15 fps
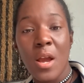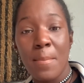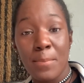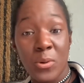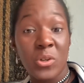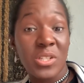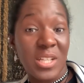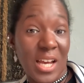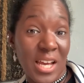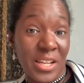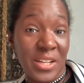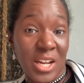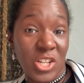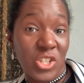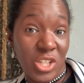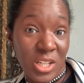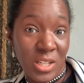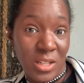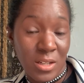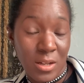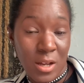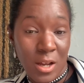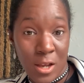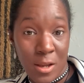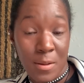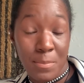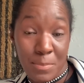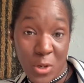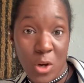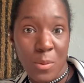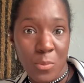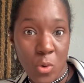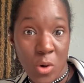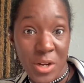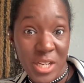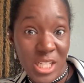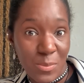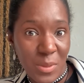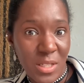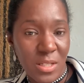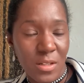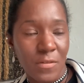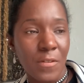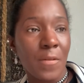books can actually become quite expensive.